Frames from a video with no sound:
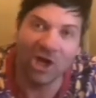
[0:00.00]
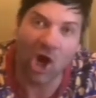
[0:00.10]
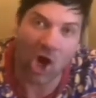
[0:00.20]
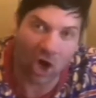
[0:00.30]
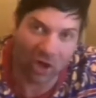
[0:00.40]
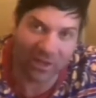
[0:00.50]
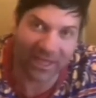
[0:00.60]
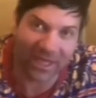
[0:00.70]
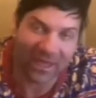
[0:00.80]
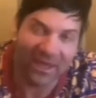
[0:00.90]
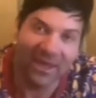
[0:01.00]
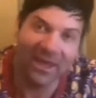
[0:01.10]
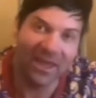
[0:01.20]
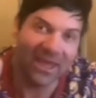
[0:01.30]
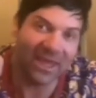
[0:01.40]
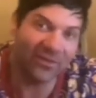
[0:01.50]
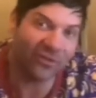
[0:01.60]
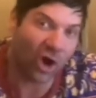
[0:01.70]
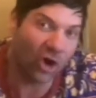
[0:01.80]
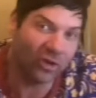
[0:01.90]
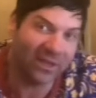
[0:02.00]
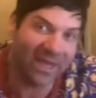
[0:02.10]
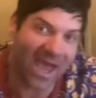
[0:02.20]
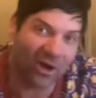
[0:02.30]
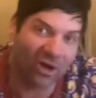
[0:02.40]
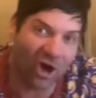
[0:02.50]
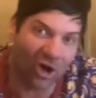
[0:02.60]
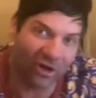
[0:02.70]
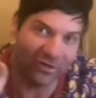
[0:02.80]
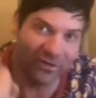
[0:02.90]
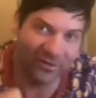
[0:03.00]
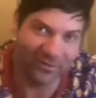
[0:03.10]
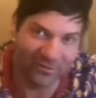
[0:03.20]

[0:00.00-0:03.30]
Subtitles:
Holy is only our God."